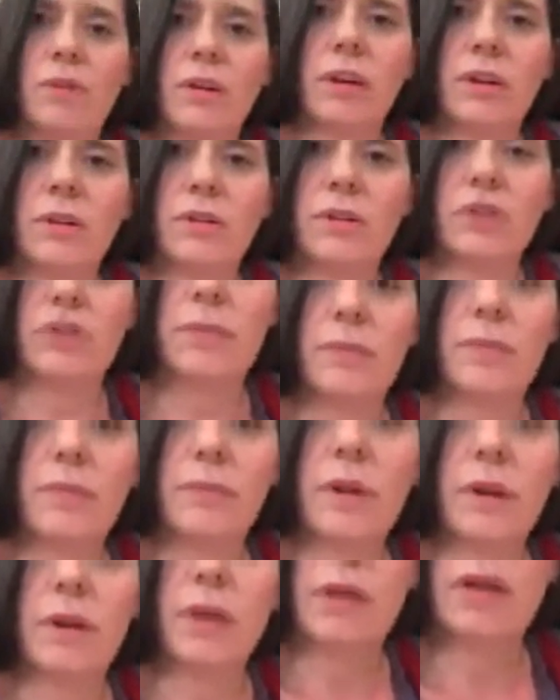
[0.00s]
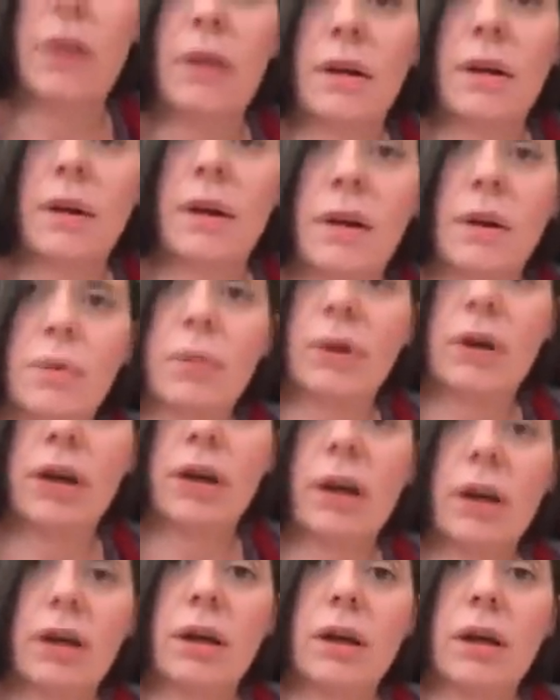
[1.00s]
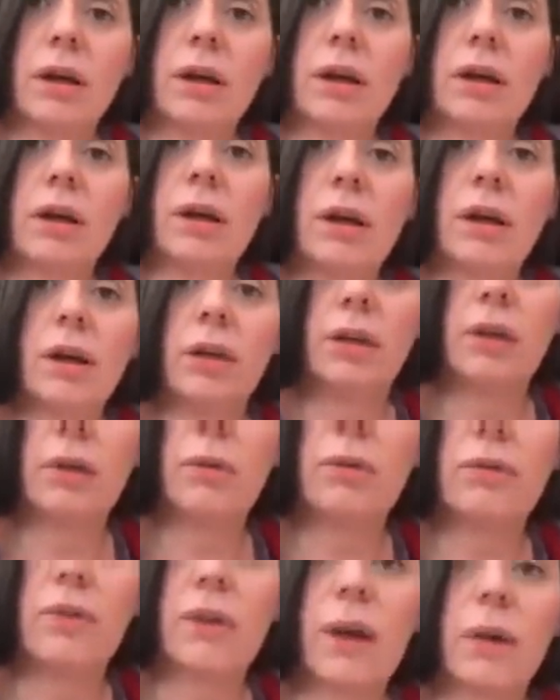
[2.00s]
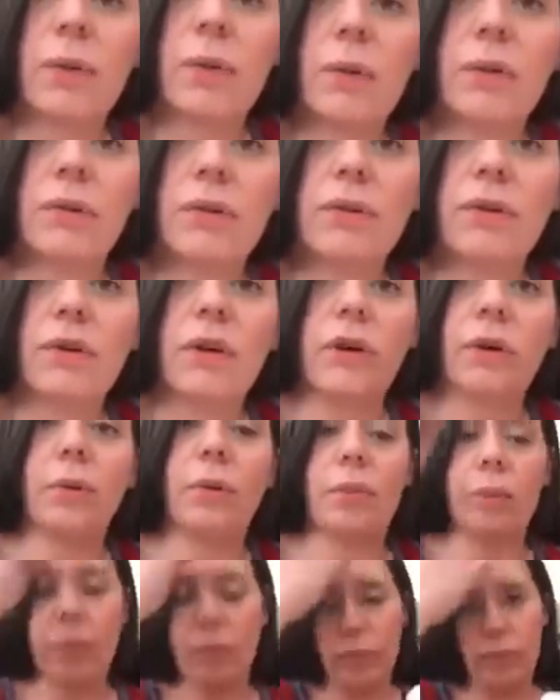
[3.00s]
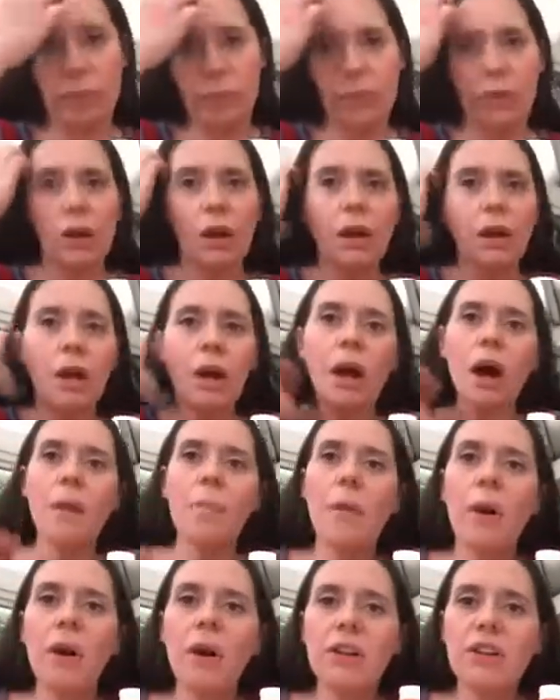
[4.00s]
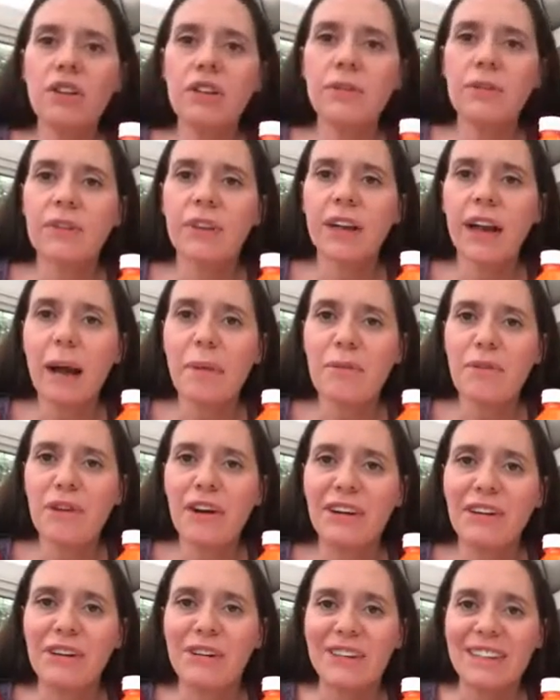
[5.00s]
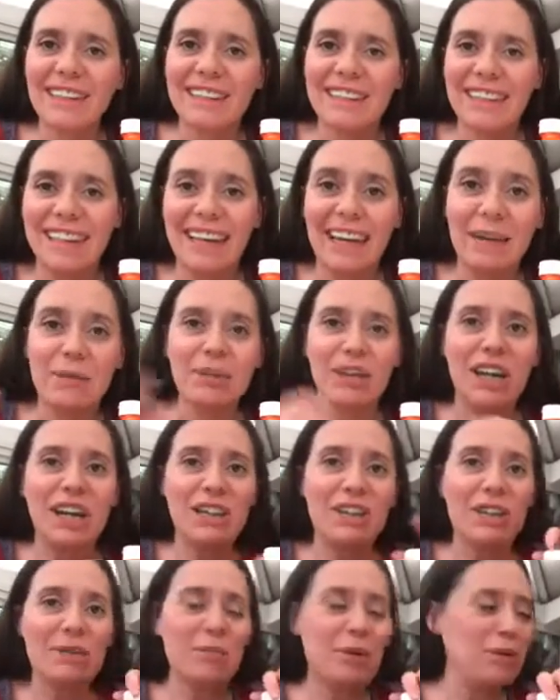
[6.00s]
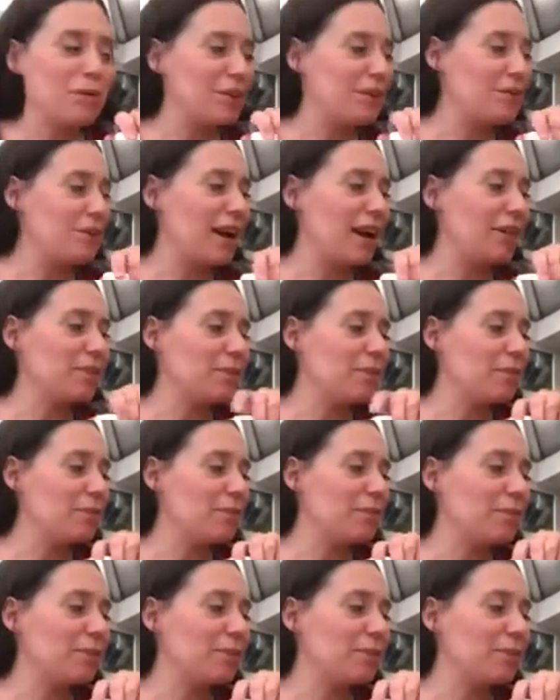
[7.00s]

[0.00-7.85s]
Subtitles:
orange, and we're going to use that one too. Apologies for the camera angles as they keep changing and moving around.